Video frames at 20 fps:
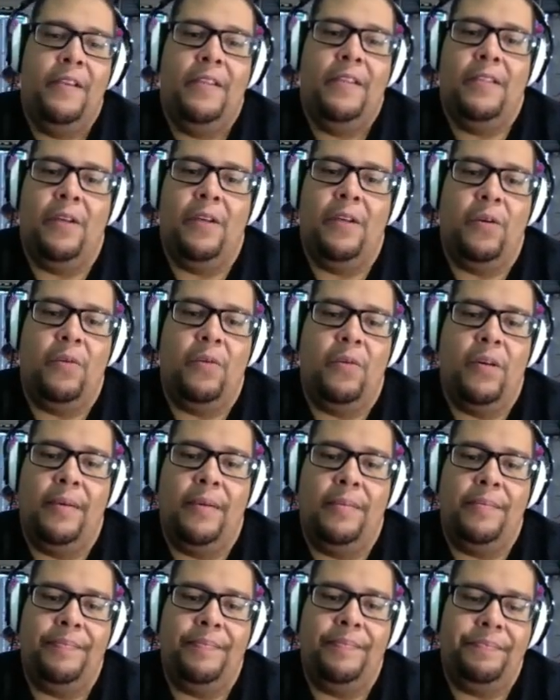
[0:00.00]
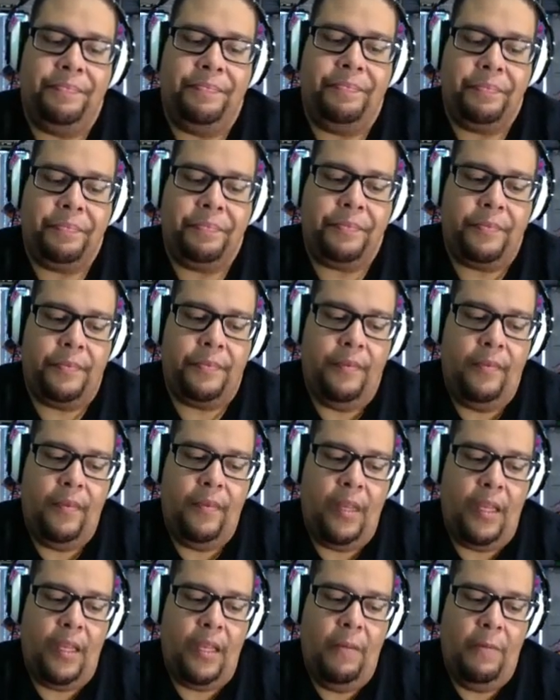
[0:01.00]
So,
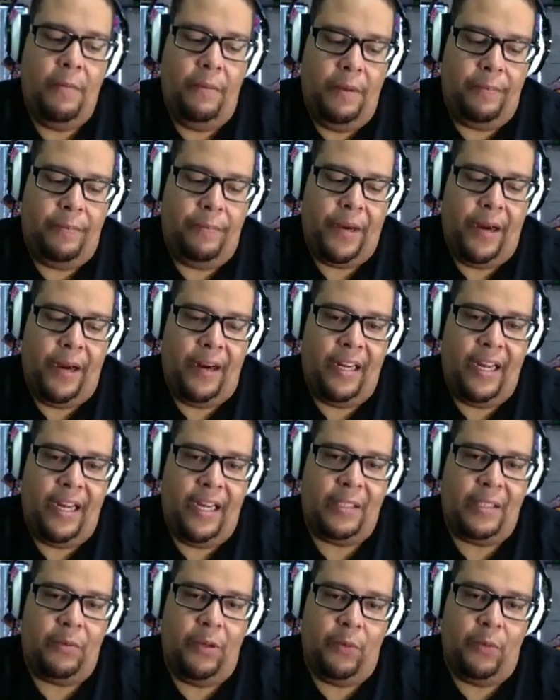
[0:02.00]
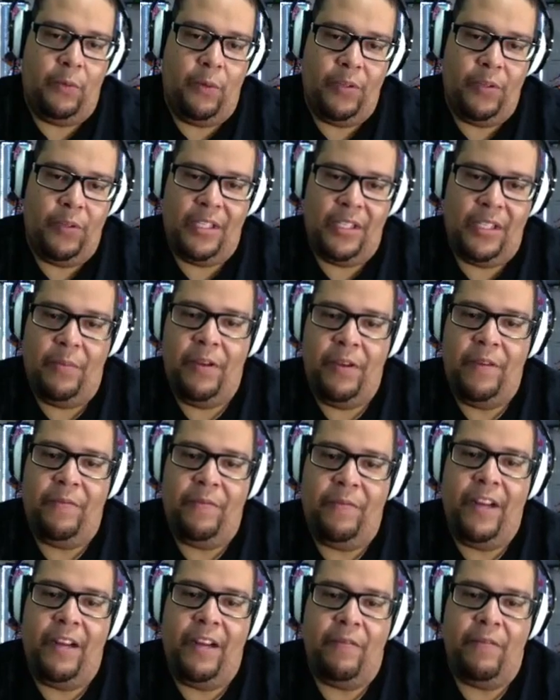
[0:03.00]
Paradox, what were some of your
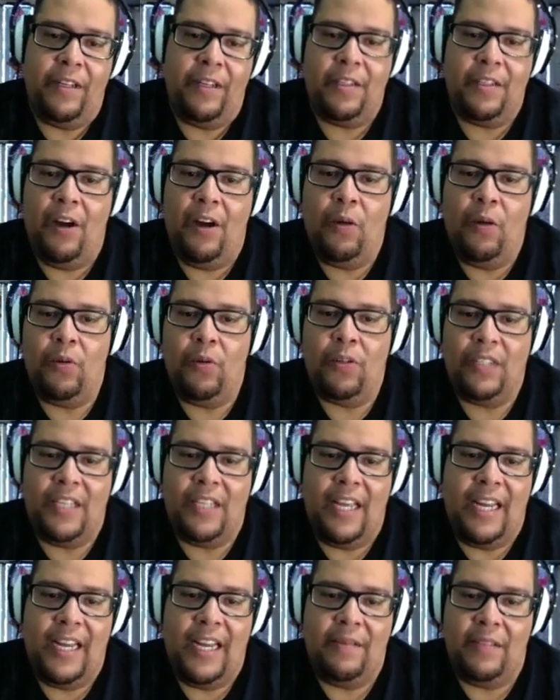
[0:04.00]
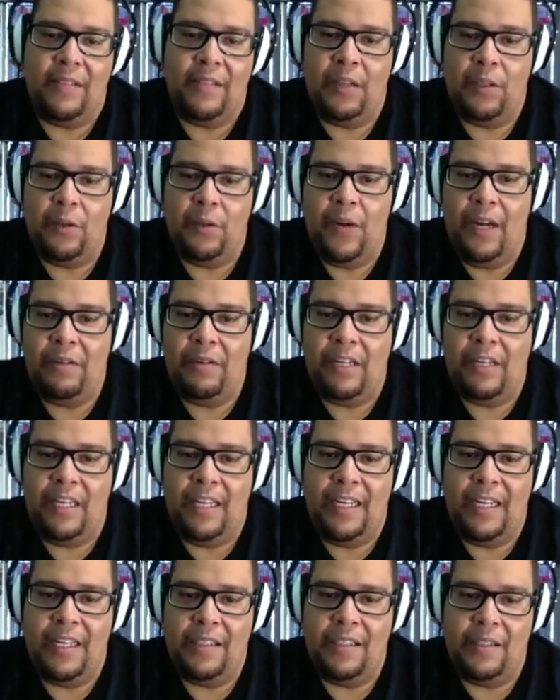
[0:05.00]
favorite Star Wars games throughout the
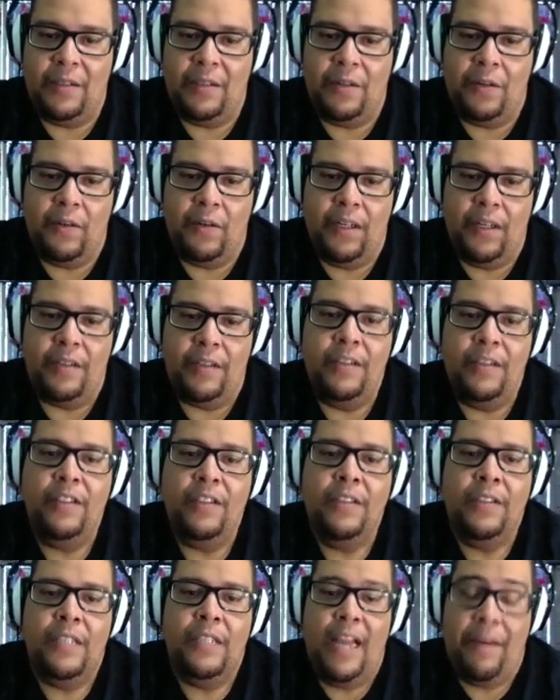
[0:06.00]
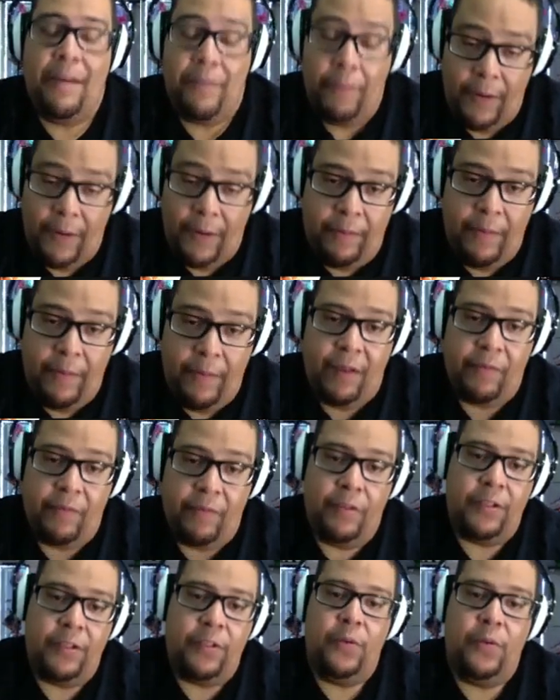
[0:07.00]
years? Or have you played
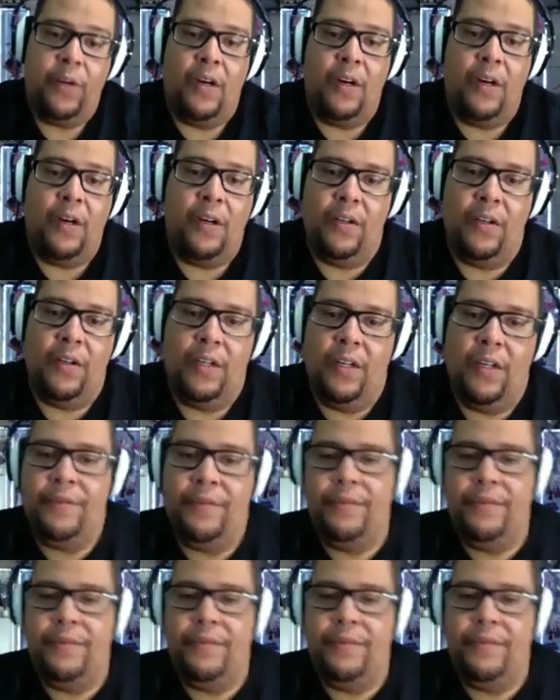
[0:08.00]
Battlefront 2 at all, or no?